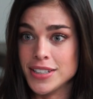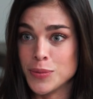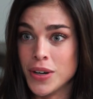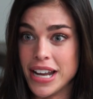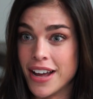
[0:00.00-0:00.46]
it's
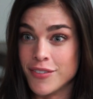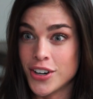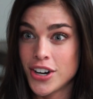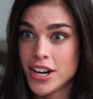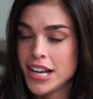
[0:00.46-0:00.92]

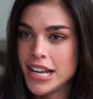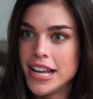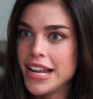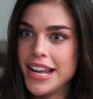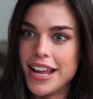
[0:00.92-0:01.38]
whatever.
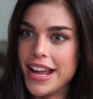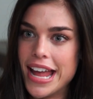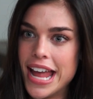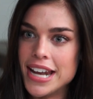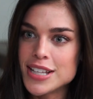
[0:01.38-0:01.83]

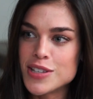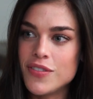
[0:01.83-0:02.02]
And it's